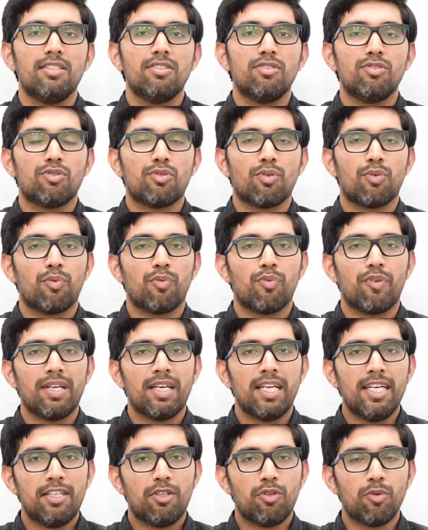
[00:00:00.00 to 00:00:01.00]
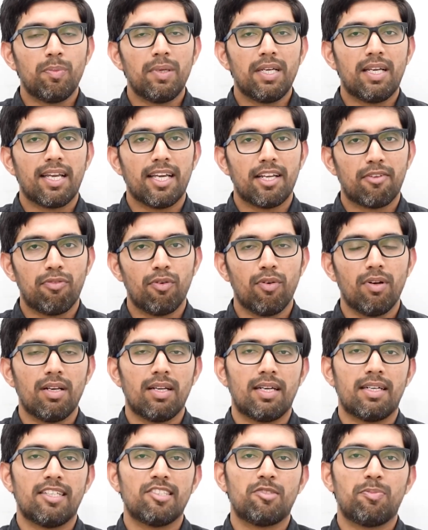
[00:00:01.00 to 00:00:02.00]
So we need to be careful,
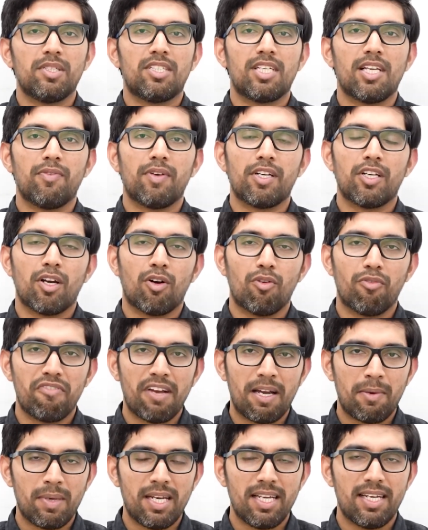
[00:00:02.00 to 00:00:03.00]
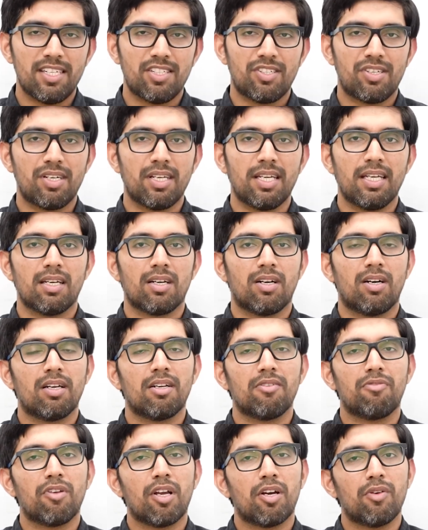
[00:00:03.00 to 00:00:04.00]
and especially when you have family history
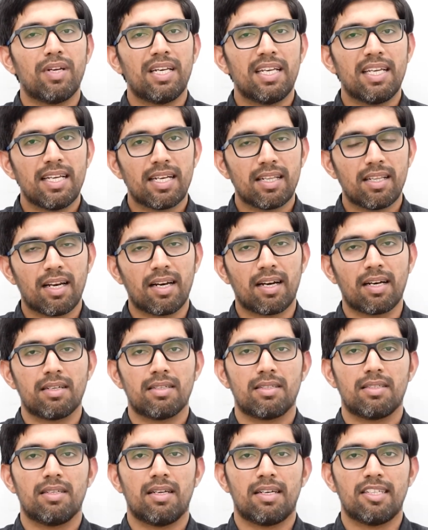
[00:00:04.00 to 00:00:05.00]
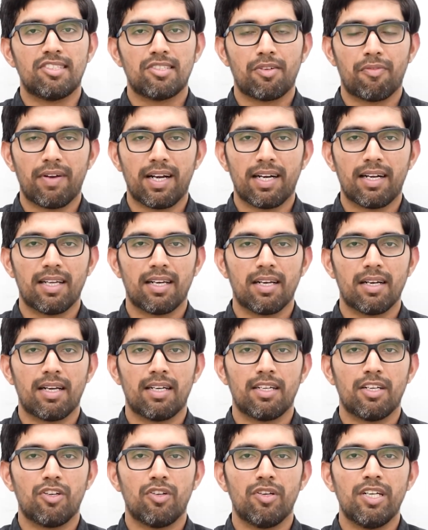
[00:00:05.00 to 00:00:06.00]
or if you have any other risk factor,
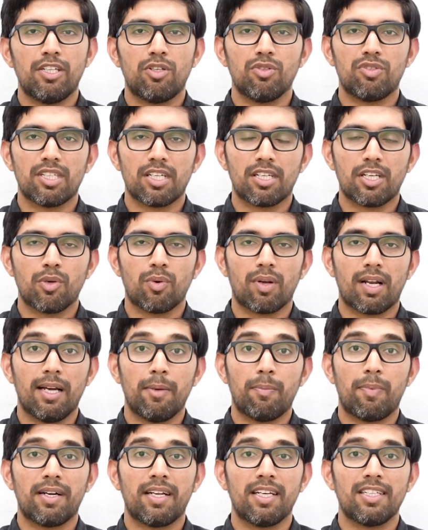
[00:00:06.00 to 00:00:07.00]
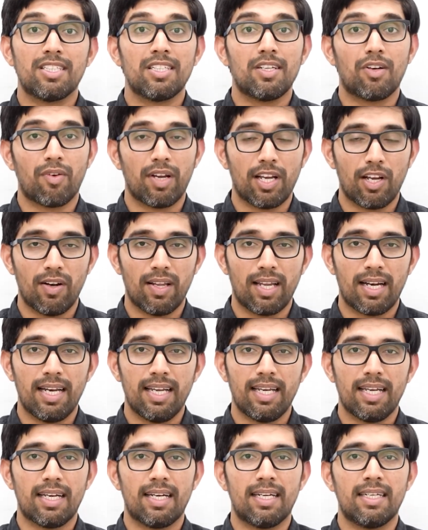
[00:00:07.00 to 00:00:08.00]
and you need to check your hypertension
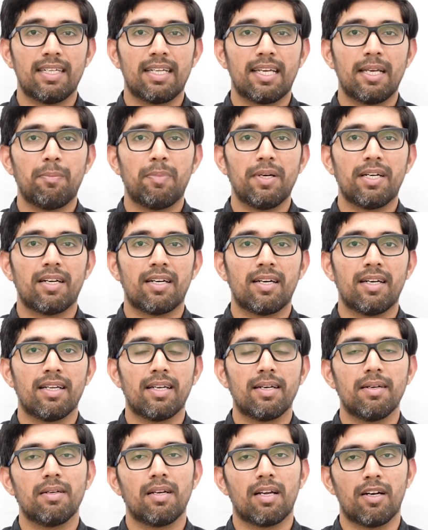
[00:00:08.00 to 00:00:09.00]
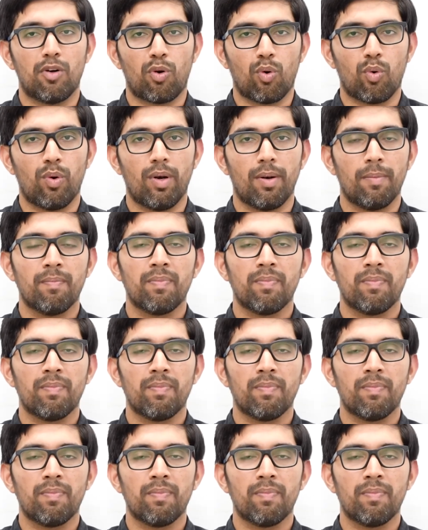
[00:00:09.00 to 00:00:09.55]
regularly and keep it under control.